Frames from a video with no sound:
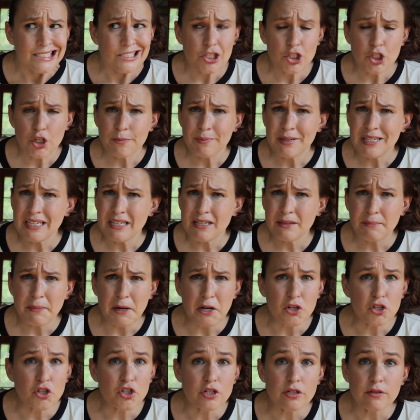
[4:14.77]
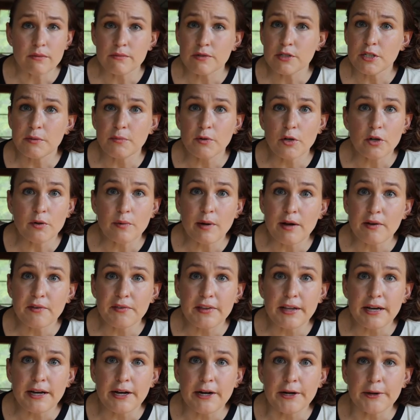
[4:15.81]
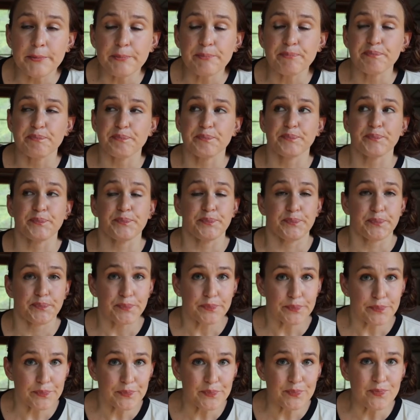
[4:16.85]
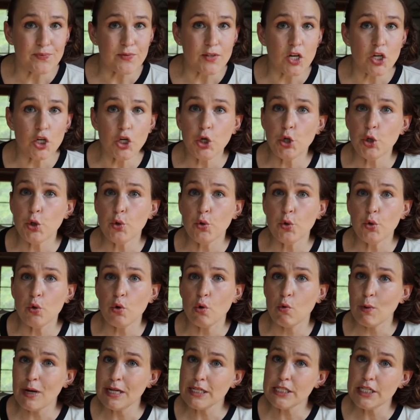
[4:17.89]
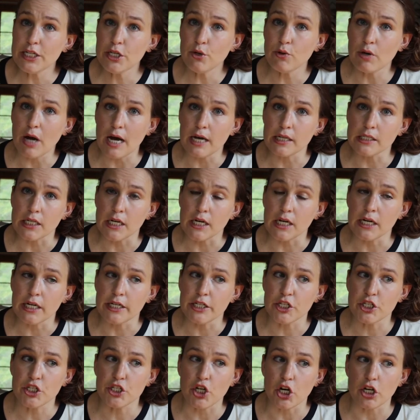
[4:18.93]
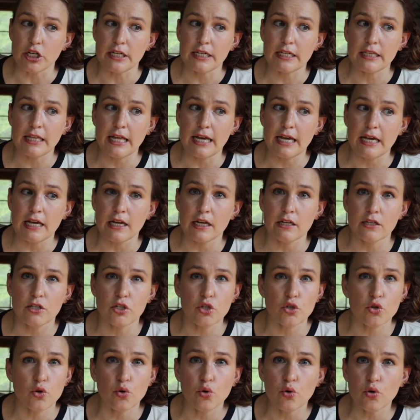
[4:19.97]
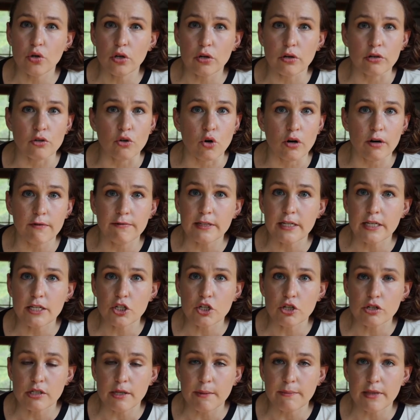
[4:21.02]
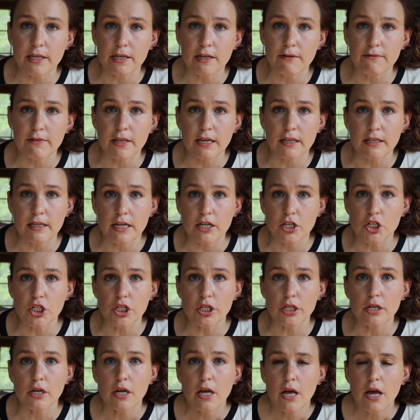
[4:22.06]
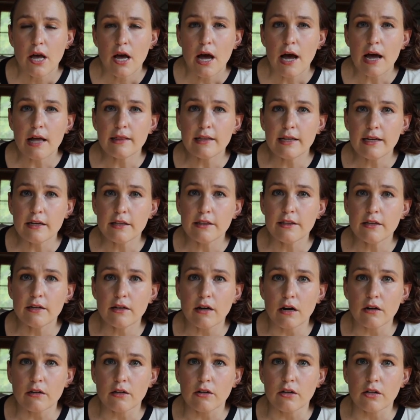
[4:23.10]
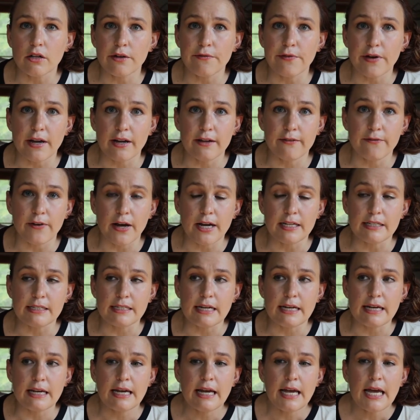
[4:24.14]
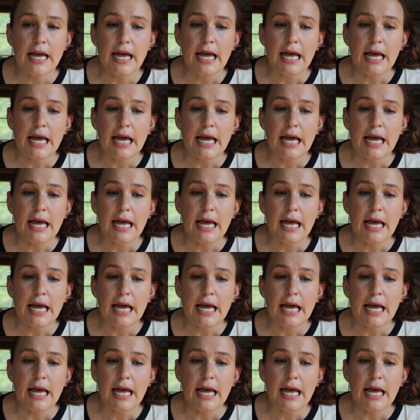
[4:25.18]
Germany, Belgium, somewhere around there, who went to Uganda and started like a school or an orphanage or something of that nature. I'll link the article if I can find it.